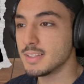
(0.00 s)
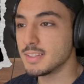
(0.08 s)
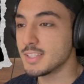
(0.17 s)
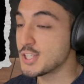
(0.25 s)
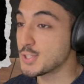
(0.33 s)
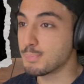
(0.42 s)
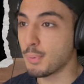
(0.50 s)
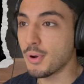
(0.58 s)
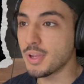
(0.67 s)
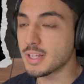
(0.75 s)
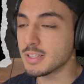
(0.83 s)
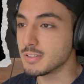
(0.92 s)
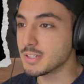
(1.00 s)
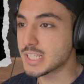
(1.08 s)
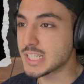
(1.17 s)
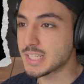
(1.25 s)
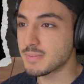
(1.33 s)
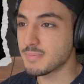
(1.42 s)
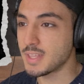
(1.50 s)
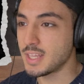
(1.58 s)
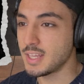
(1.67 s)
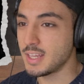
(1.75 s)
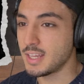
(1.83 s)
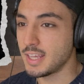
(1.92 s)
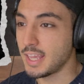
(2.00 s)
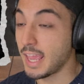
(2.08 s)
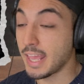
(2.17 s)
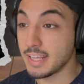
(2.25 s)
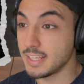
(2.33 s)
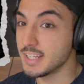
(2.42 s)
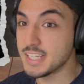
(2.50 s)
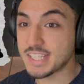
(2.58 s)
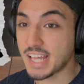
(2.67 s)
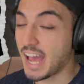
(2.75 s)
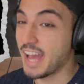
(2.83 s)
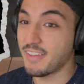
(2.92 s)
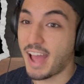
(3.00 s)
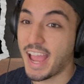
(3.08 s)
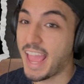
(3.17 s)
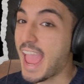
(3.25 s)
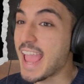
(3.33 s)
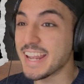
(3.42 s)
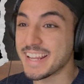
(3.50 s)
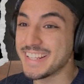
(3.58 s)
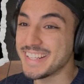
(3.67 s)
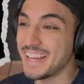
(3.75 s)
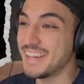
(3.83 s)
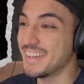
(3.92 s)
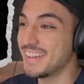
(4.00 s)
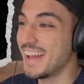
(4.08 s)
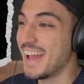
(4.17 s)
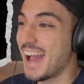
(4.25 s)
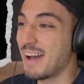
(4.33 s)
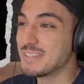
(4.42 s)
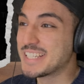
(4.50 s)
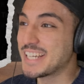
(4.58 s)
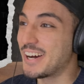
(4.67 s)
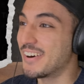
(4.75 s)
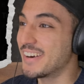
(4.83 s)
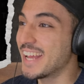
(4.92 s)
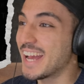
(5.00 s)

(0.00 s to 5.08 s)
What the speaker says: Spoink looks hideous. I hate it. I'm sorry, I